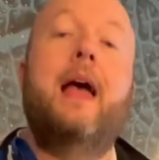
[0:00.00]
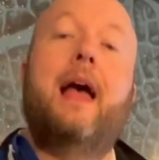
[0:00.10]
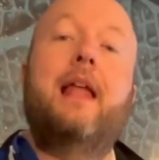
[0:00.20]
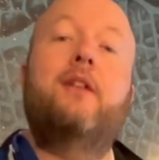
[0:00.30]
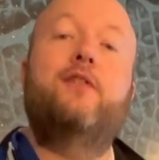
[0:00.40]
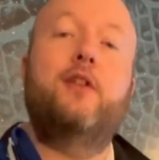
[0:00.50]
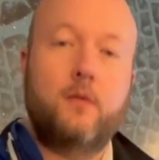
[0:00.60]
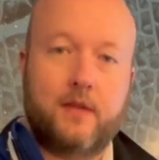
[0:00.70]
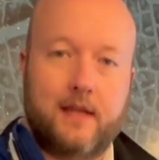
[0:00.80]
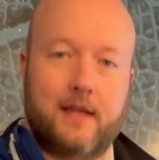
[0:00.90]
And if
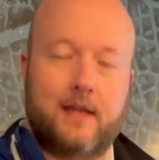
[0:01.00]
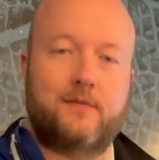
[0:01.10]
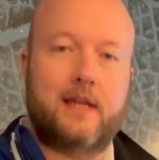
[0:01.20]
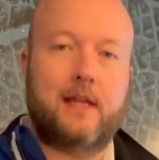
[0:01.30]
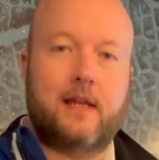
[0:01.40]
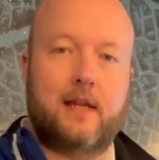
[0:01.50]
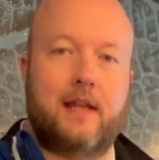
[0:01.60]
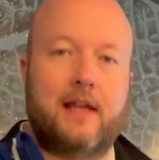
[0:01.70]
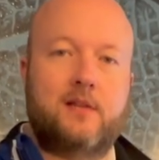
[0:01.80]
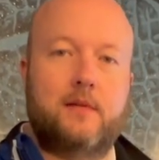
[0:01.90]
you are thinking of taking
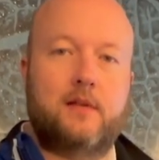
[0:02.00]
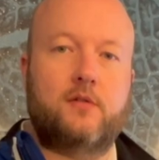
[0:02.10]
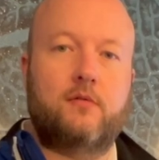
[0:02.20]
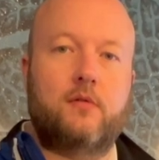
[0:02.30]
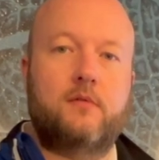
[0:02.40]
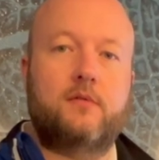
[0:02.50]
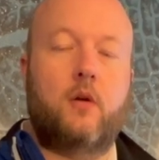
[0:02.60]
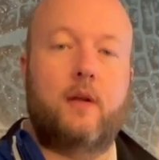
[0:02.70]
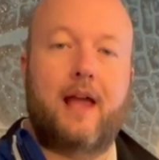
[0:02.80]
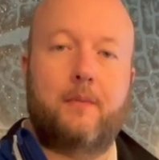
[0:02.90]
an expedition cruise
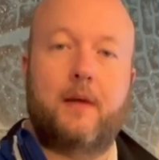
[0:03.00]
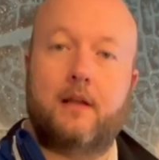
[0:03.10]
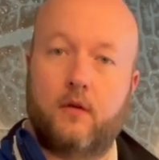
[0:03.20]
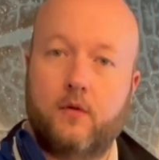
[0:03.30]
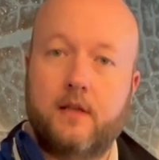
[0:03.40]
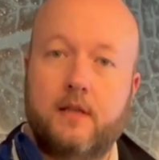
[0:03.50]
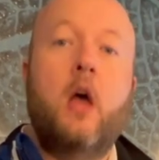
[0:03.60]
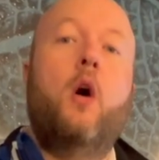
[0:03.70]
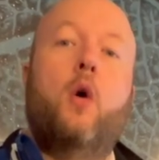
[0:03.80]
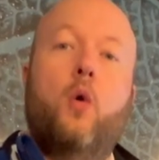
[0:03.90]
on Hapag-Lloyd
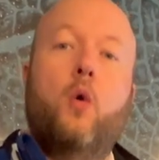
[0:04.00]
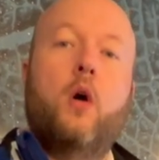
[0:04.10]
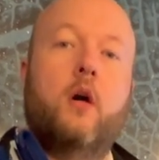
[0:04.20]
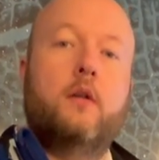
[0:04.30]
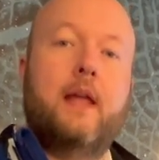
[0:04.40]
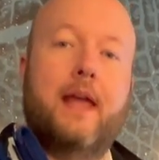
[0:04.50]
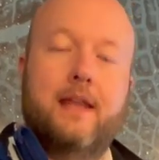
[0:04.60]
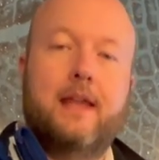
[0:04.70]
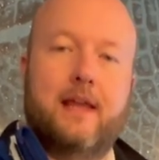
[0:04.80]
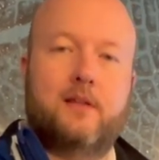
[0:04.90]
or on
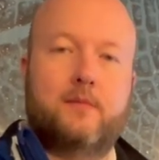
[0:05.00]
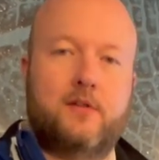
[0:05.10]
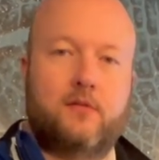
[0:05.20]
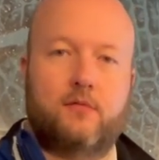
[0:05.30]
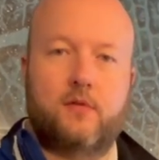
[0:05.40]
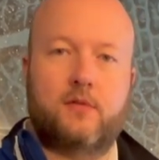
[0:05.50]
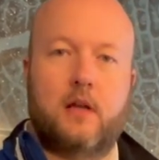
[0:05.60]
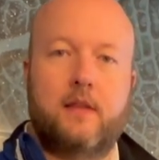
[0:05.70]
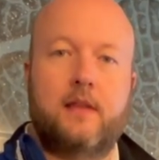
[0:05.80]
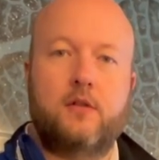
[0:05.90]
any expedition cruise
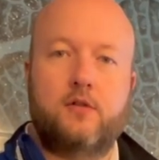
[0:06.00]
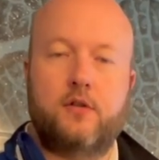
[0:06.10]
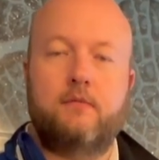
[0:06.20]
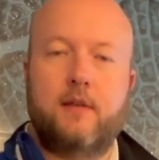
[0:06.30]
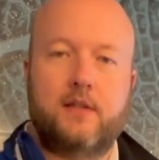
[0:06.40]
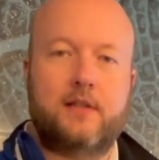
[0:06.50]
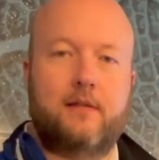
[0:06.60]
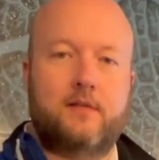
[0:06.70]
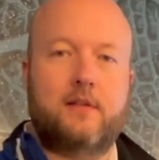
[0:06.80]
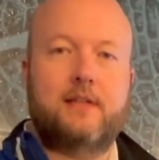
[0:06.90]
line, then do reach
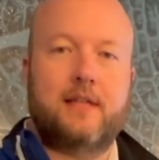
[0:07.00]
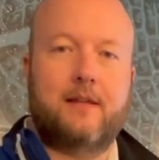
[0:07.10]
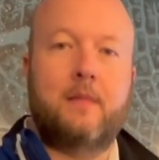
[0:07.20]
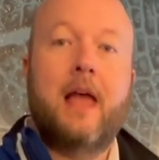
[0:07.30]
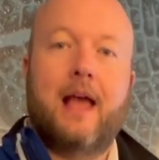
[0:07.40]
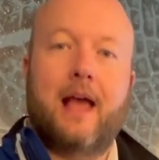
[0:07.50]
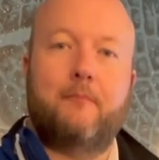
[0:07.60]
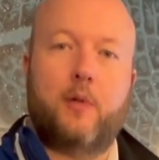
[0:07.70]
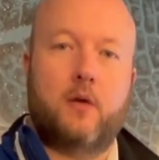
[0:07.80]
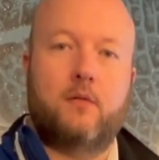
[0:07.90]
out to the team
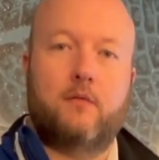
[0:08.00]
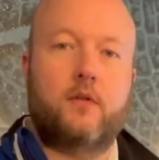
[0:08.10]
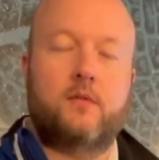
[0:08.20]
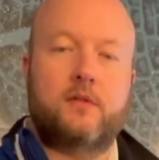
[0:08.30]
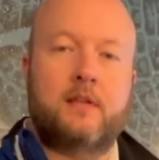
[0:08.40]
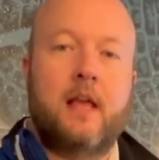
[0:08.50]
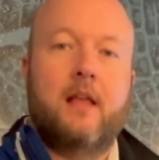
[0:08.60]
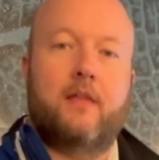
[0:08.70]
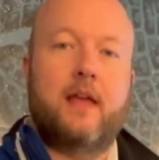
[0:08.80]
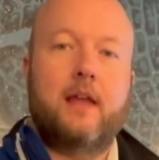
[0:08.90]
at Polar
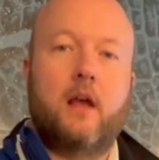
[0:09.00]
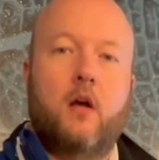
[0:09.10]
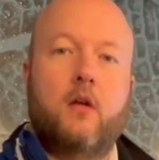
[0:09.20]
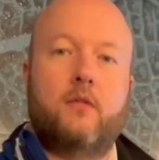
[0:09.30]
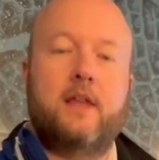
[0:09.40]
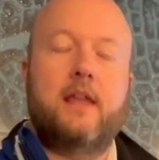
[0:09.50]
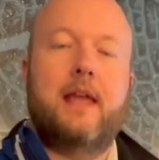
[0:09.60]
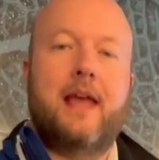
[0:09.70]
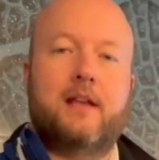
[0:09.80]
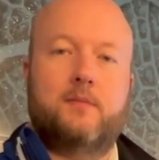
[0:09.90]
Routes. They are
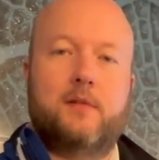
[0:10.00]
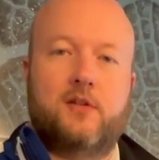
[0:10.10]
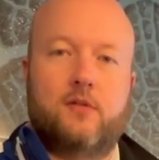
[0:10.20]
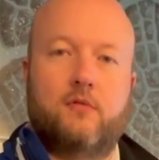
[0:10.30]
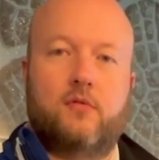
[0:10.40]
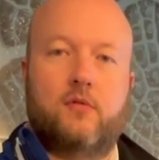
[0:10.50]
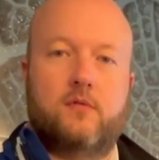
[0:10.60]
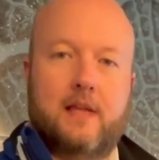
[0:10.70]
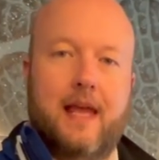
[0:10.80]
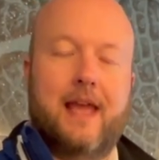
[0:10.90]
the expedition
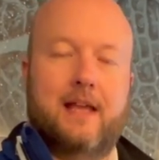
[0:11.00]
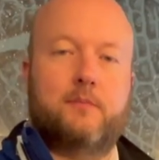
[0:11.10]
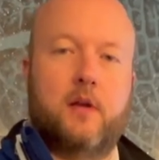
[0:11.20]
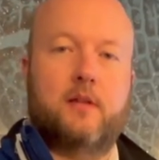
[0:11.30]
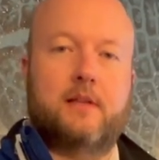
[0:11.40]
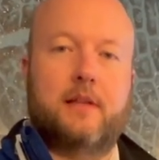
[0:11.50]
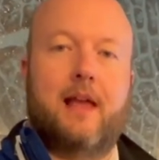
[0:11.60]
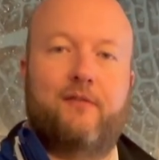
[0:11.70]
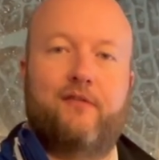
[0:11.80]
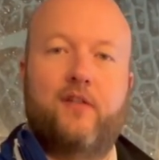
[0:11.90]
cruise experts and
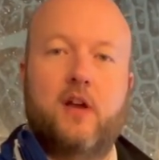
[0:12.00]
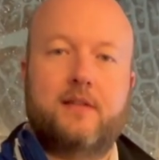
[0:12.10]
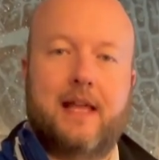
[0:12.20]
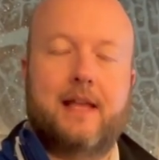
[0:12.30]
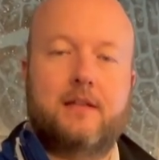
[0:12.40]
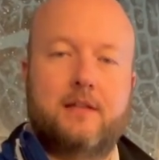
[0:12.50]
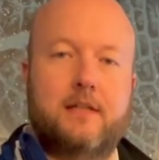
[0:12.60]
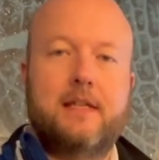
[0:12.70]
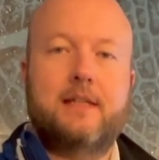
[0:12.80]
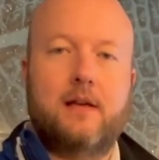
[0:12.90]
have first-hand
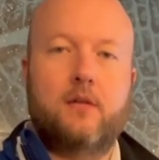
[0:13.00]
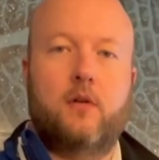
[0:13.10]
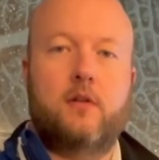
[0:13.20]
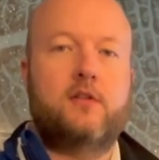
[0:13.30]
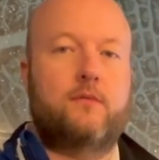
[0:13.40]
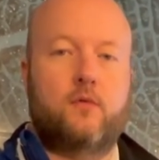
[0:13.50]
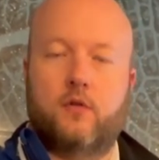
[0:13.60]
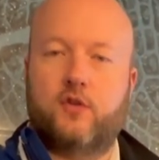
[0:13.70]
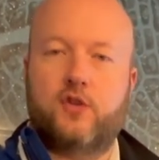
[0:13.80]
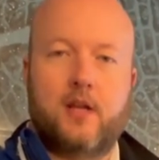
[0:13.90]
detailed knowledge of all
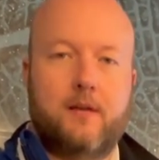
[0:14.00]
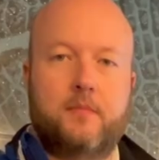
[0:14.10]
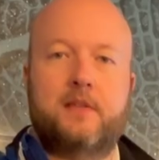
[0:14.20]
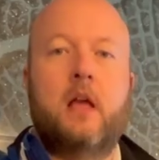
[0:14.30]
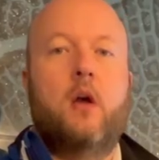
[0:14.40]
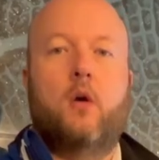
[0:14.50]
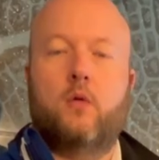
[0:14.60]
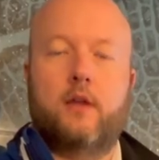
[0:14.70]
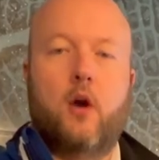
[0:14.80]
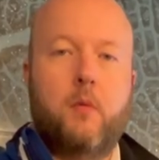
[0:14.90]
the ships,
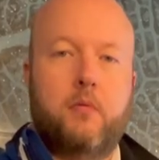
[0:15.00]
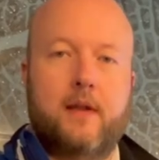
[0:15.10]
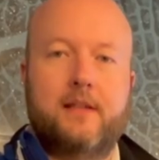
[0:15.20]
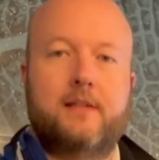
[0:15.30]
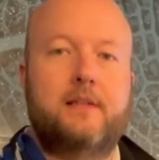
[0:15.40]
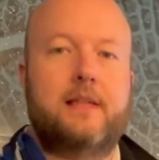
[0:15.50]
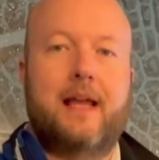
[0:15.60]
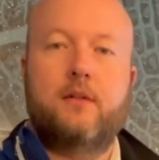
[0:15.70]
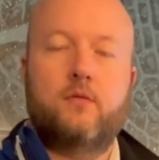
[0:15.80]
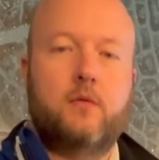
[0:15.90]
all the operators
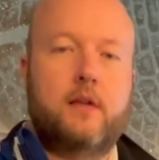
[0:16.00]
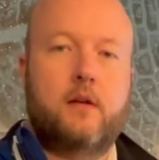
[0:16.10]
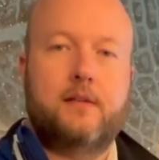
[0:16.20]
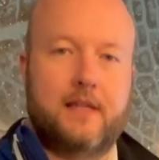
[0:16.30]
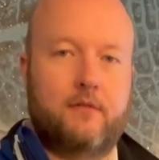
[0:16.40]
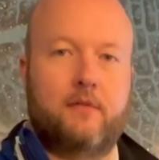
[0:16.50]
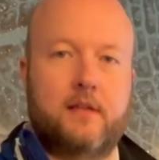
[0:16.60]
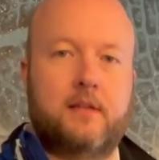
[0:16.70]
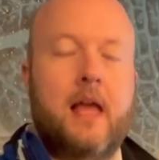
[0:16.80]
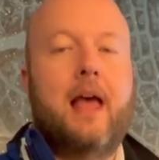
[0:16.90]
and all the
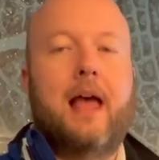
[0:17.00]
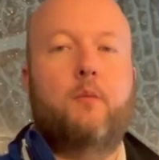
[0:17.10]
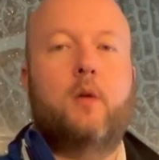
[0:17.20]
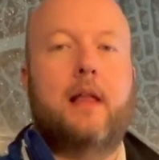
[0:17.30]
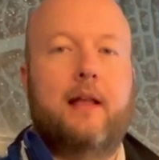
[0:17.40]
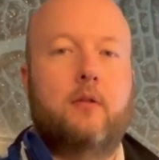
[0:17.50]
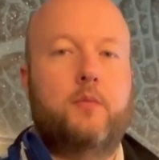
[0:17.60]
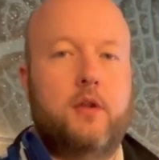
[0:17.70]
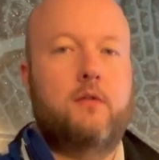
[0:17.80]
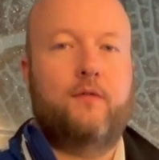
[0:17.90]
itineraries, and will help
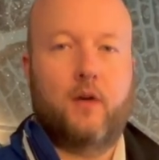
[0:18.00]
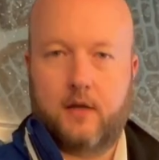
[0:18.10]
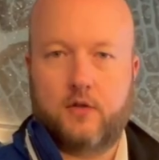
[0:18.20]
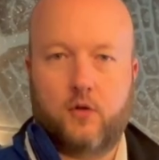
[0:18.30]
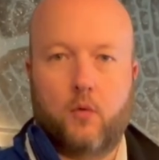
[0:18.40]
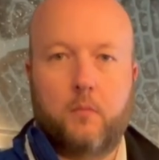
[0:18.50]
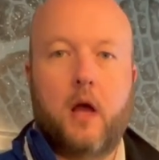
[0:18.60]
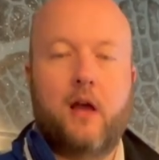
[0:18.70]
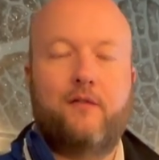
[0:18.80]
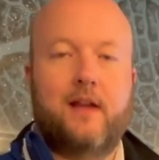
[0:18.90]
you find your
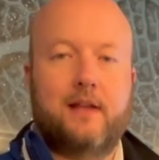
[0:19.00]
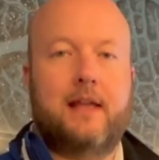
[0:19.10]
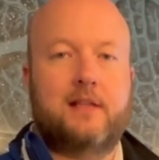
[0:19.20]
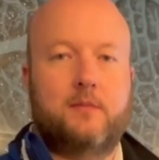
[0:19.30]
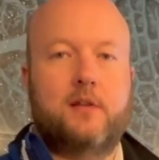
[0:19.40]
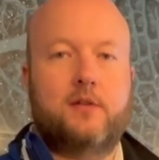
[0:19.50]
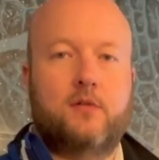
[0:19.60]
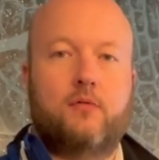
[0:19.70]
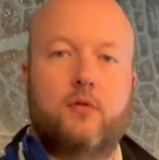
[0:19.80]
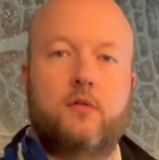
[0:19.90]
perfect
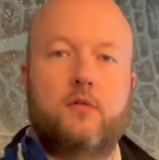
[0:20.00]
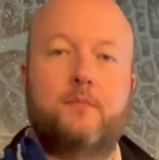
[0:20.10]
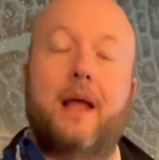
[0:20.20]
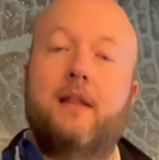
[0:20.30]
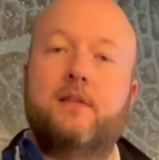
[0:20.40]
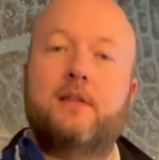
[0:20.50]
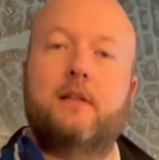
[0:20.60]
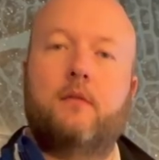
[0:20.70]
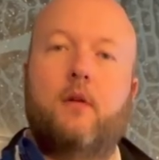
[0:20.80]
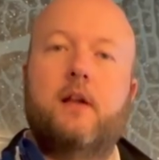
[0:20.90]
expedition cruise,
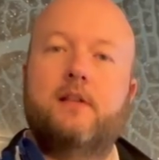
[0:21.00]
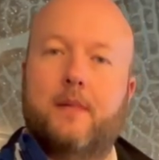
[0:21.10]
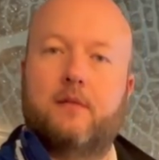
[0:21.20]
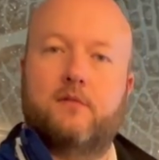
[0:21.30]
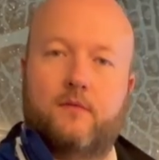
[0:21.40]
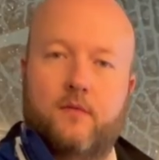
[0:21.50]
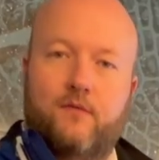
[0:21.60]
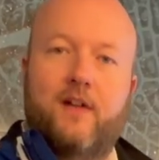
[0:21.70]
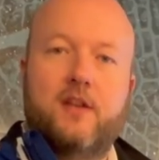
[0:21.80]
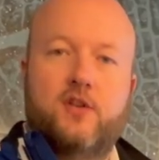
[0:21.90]
balancing the right amount of
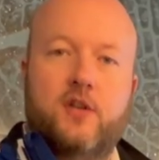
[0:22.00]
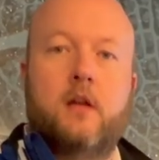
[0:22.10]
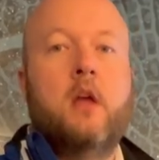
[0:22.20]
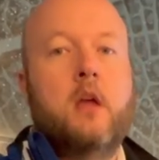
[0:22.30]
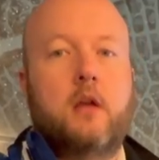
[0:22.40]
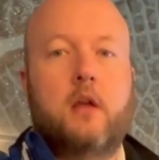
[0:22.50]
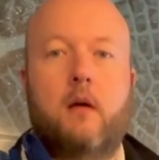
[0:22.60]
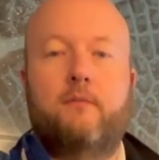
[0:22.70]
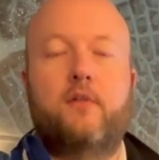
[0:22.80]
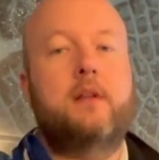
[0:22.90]
adventure,
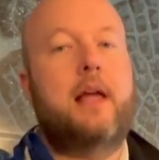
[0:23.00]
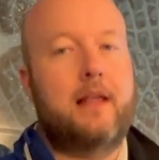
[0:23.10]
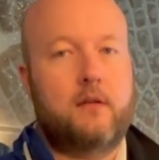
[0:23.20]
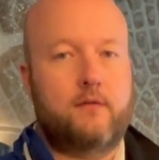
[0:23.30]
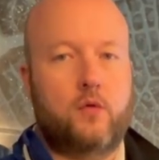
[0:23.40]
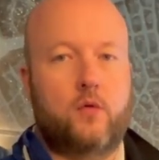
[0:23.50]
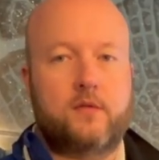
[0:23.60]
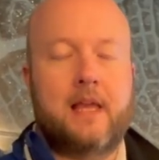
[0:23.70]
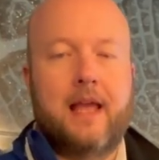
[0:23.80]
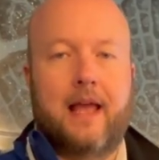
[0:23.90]
comfort and of
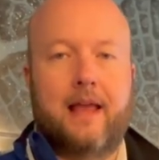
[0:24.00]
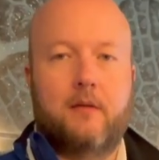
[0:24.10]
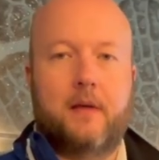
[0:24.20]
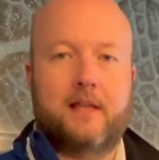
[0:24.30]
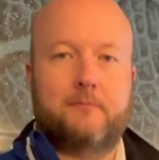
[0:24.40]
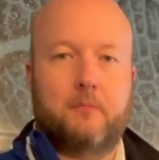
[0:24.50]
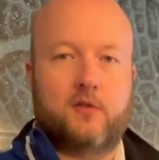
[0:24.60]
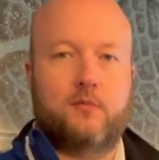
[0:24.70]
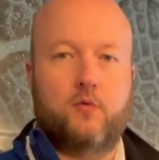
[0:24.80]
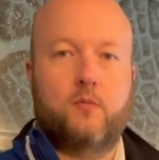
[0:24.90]
course at the best
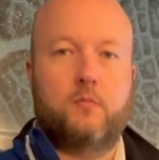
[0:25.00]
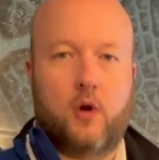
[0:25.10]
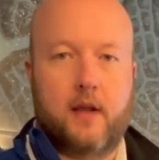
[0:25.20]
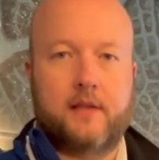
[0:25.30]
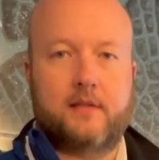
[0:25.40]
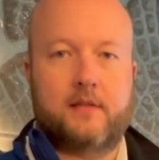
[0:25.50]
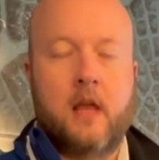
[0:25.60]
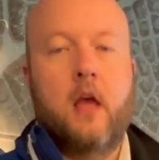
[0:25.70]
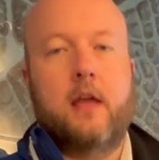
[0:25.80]
possible price.